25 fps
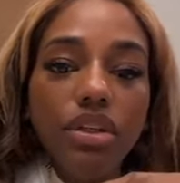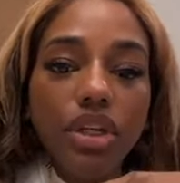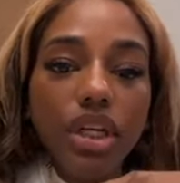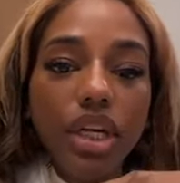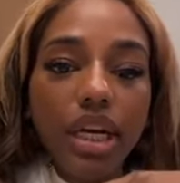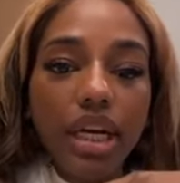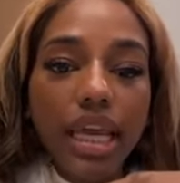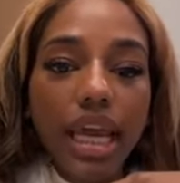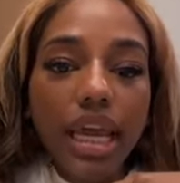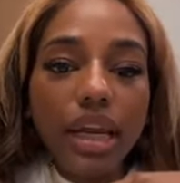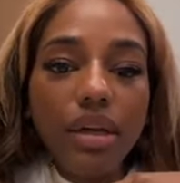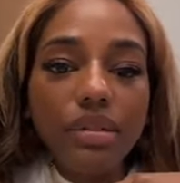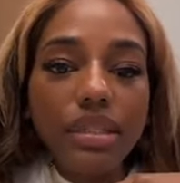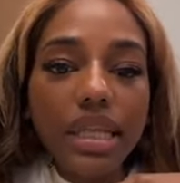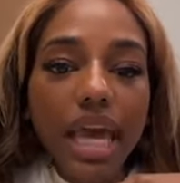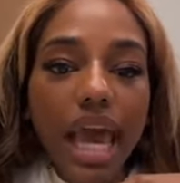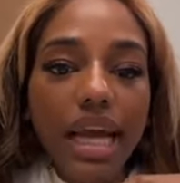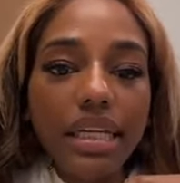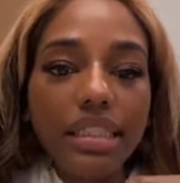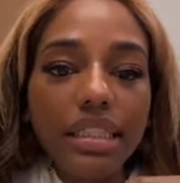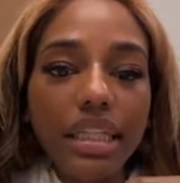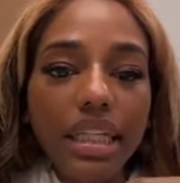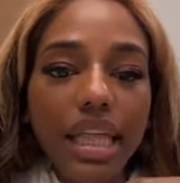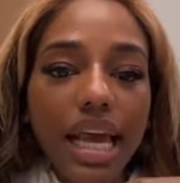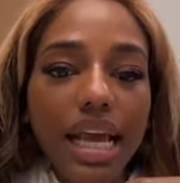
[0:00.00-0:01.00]
Do your candles
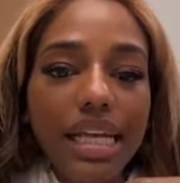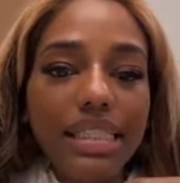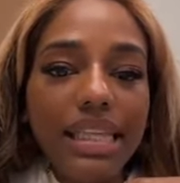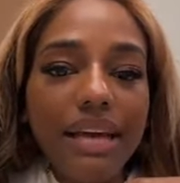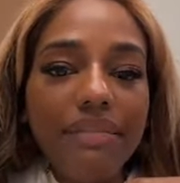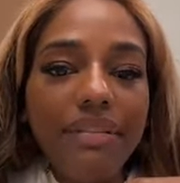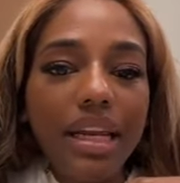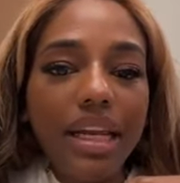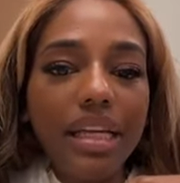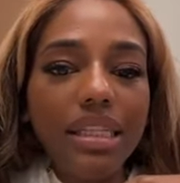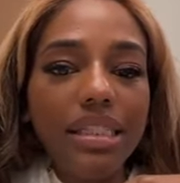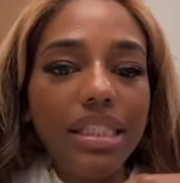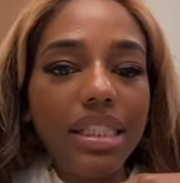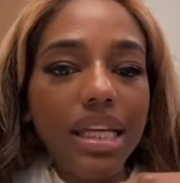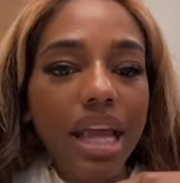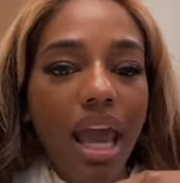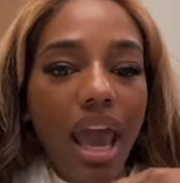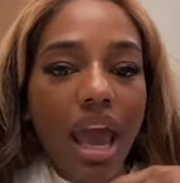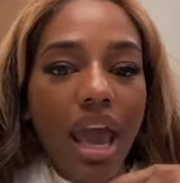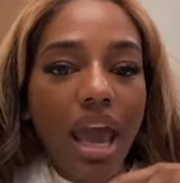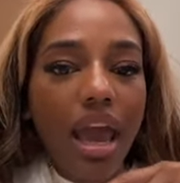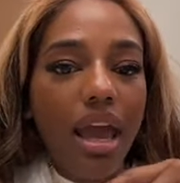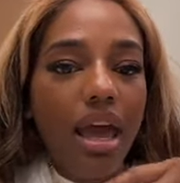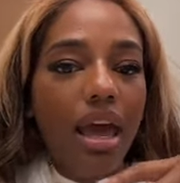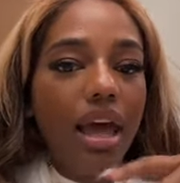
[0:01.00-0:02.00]
actually last 7 days?
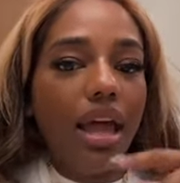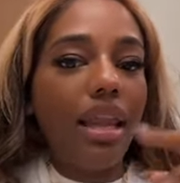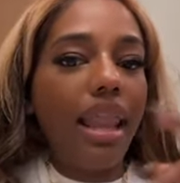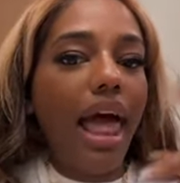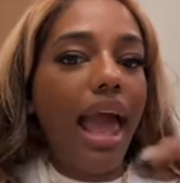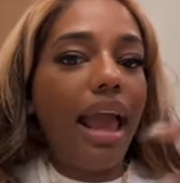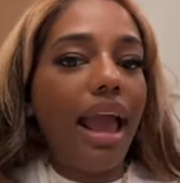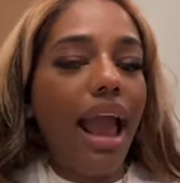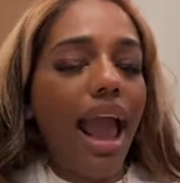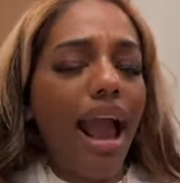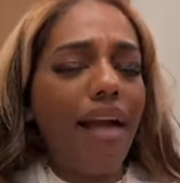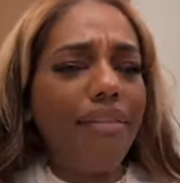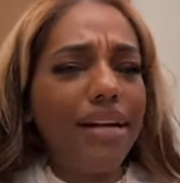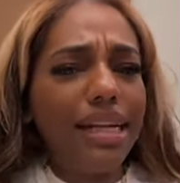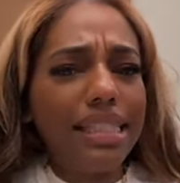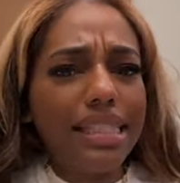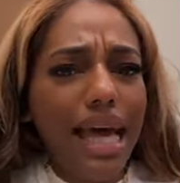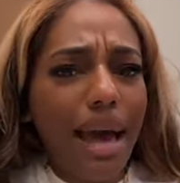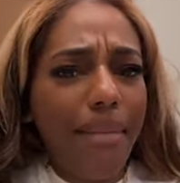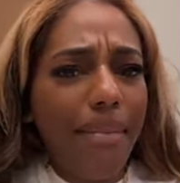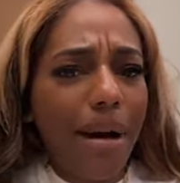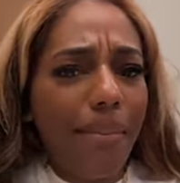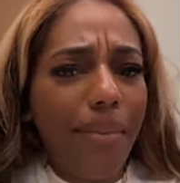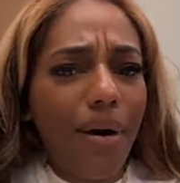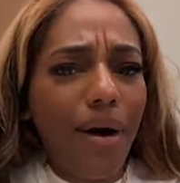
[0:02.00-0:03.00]
Yeah, like, every
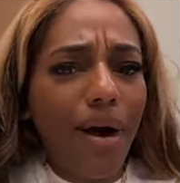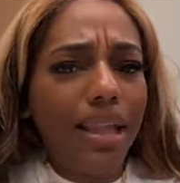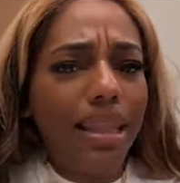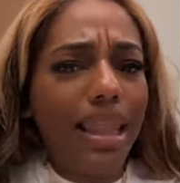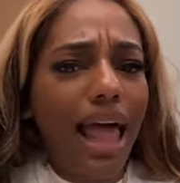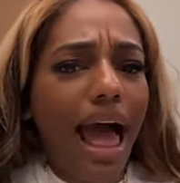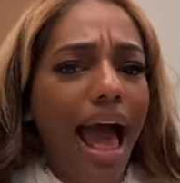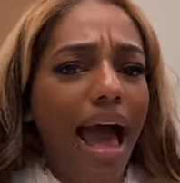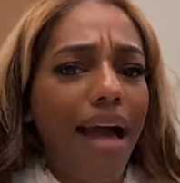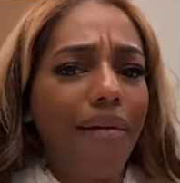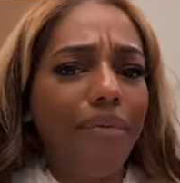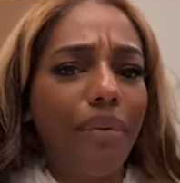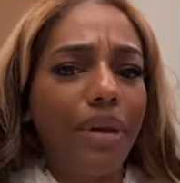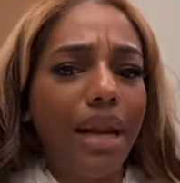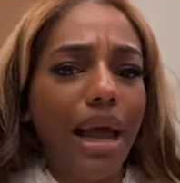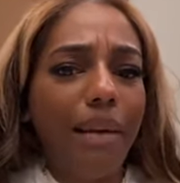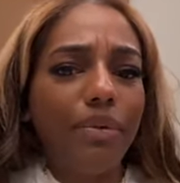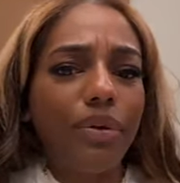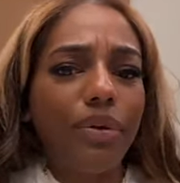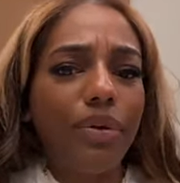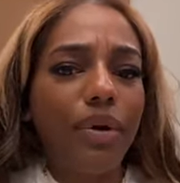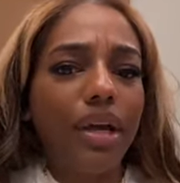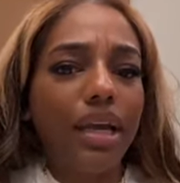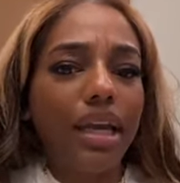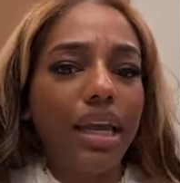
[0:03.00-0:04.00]
time I'm on live when
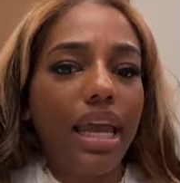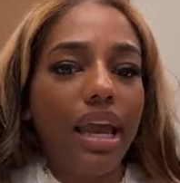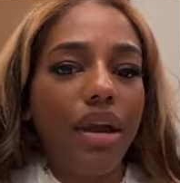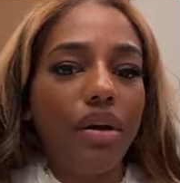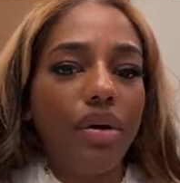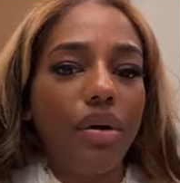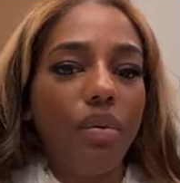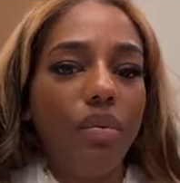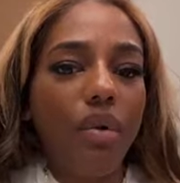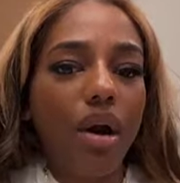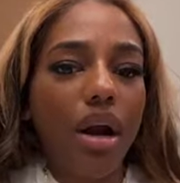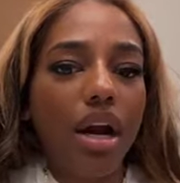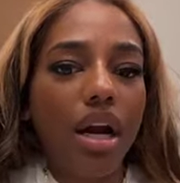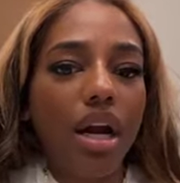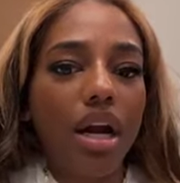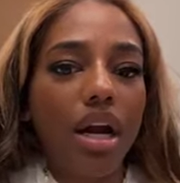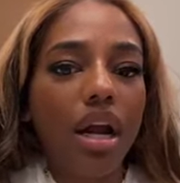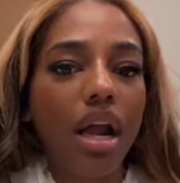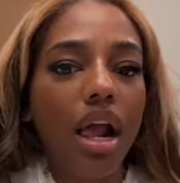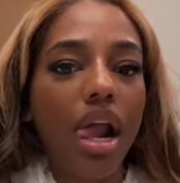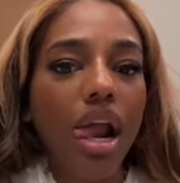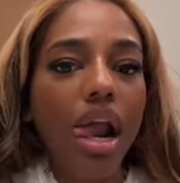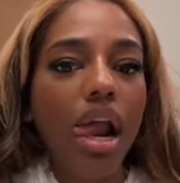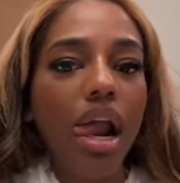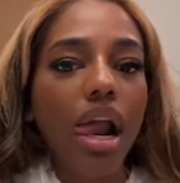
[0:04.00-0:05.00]
I'm doing candle
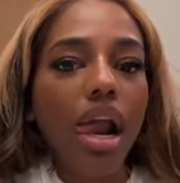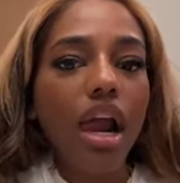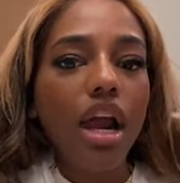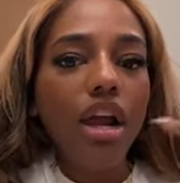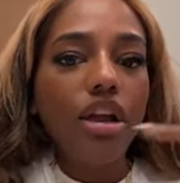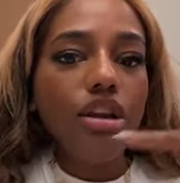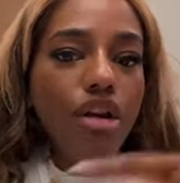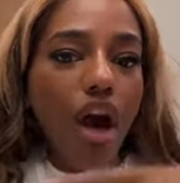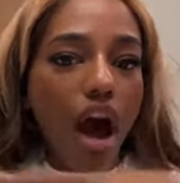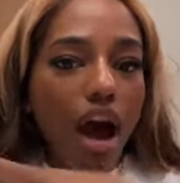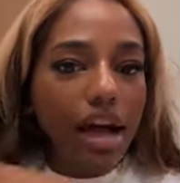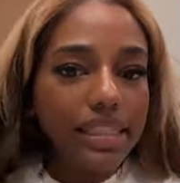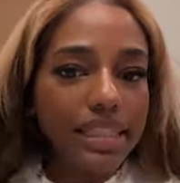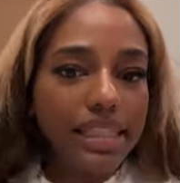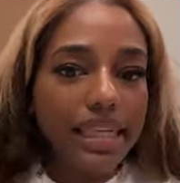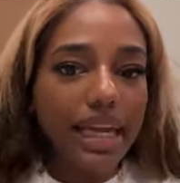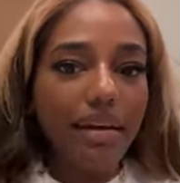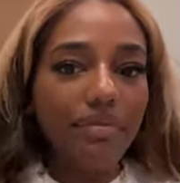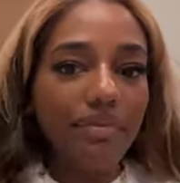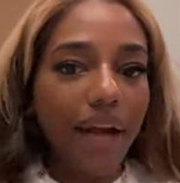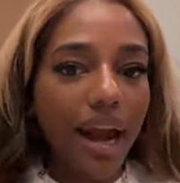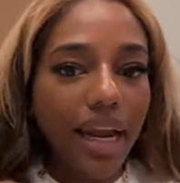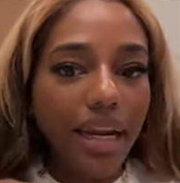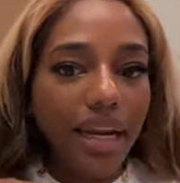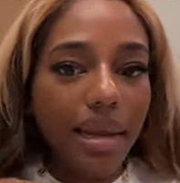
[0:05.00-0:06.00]
work, y'all see
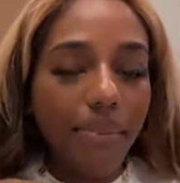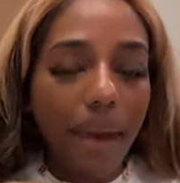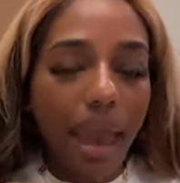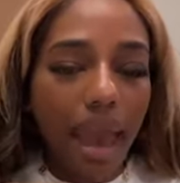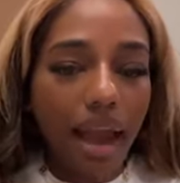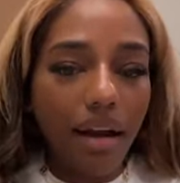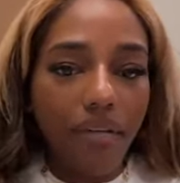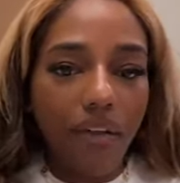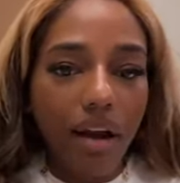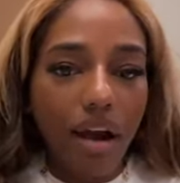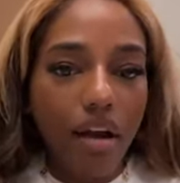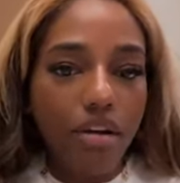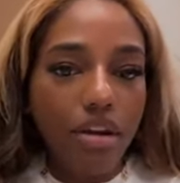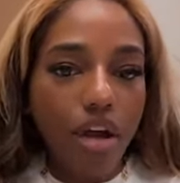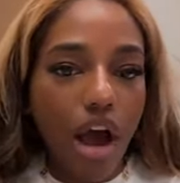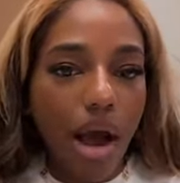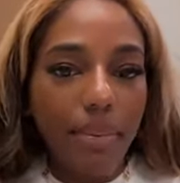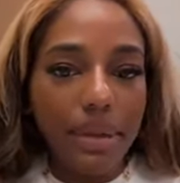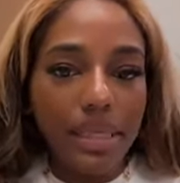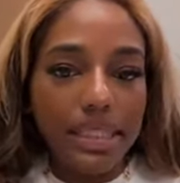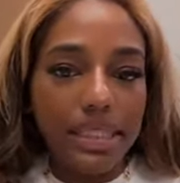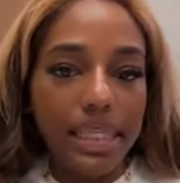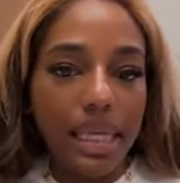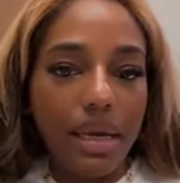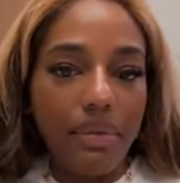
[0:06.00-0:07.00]
them right in the background.
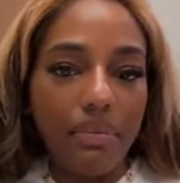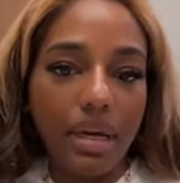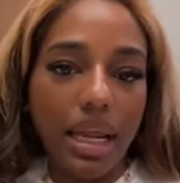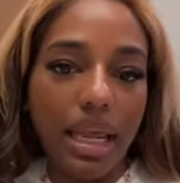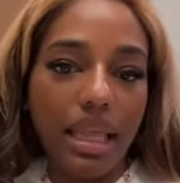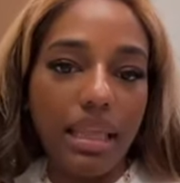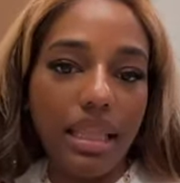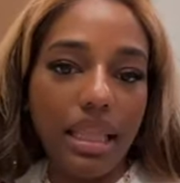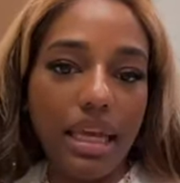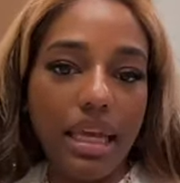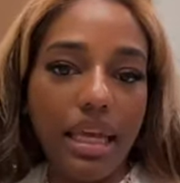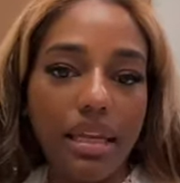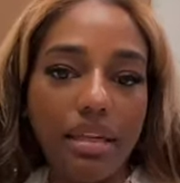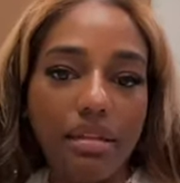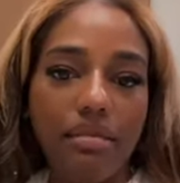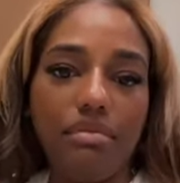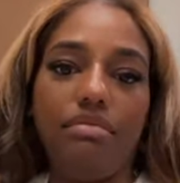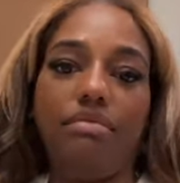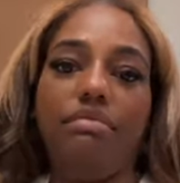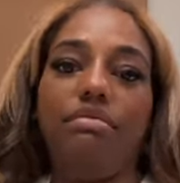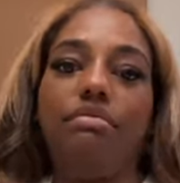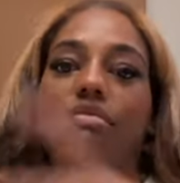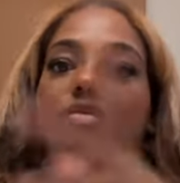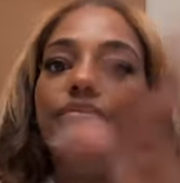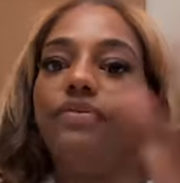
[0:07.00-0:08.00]
Y'all be seeing when they lit
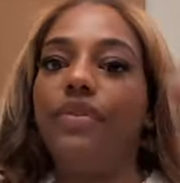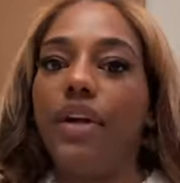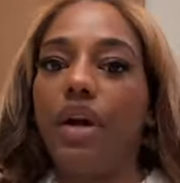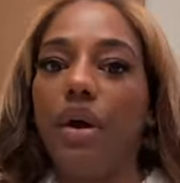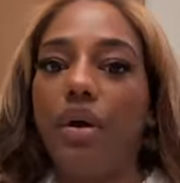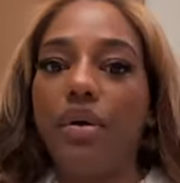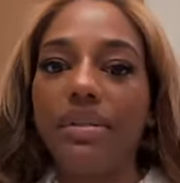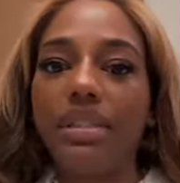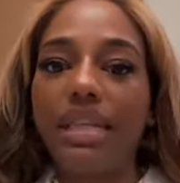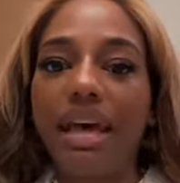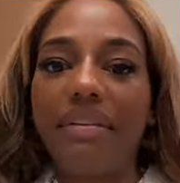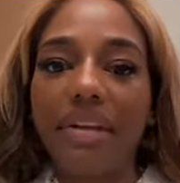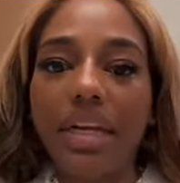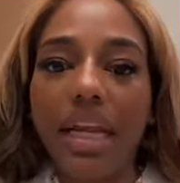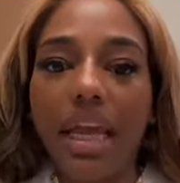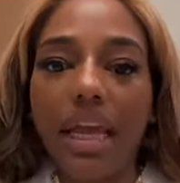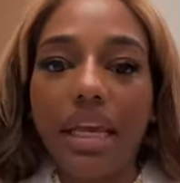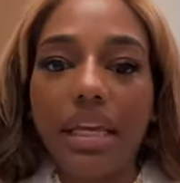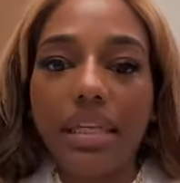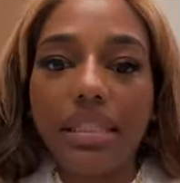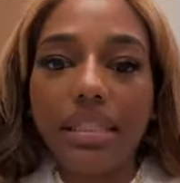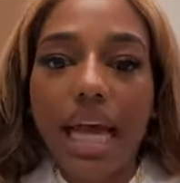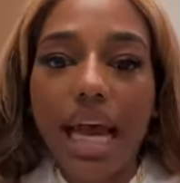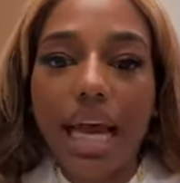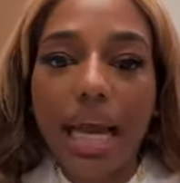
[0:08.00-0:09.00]
for the whole 7
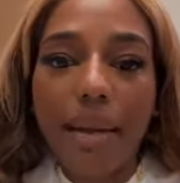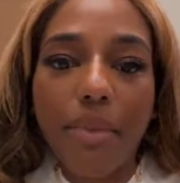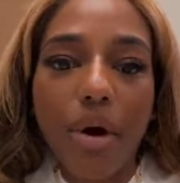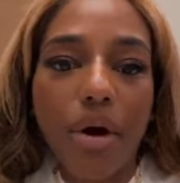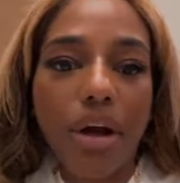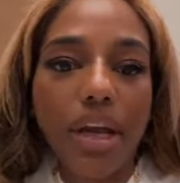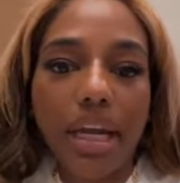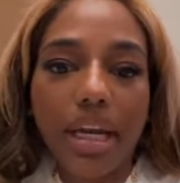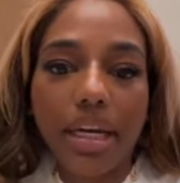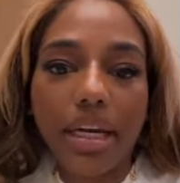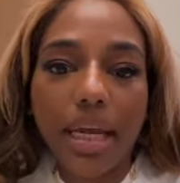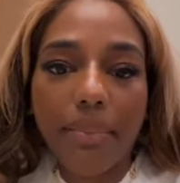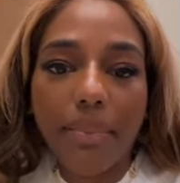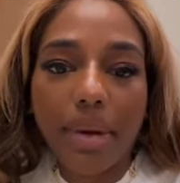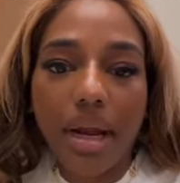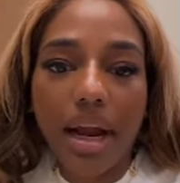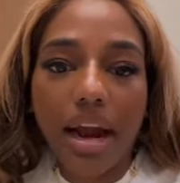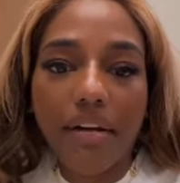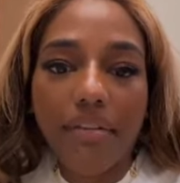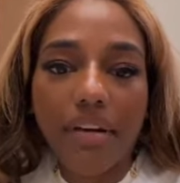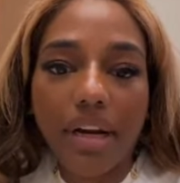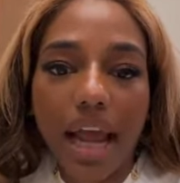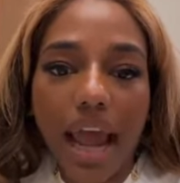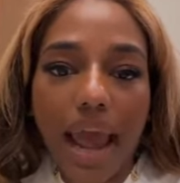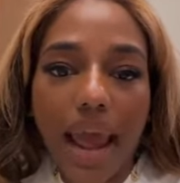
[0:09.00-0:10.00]
days. I come on here damn near
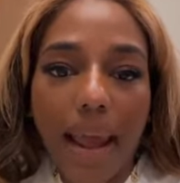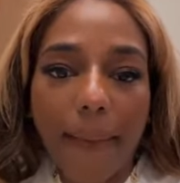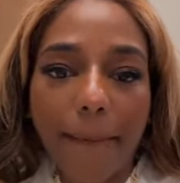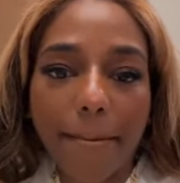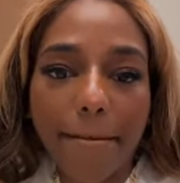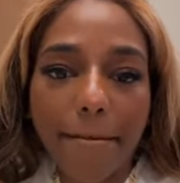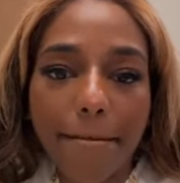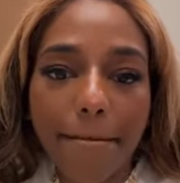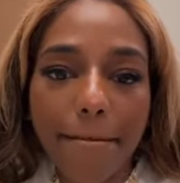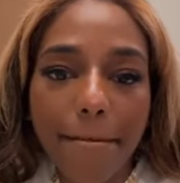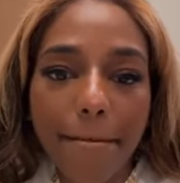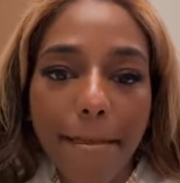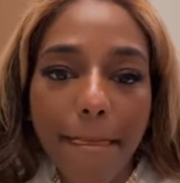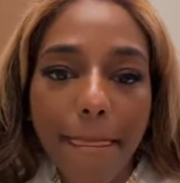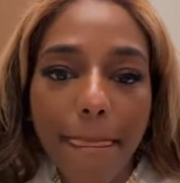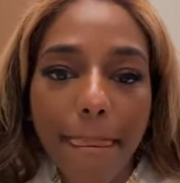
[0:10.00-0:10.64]
every day.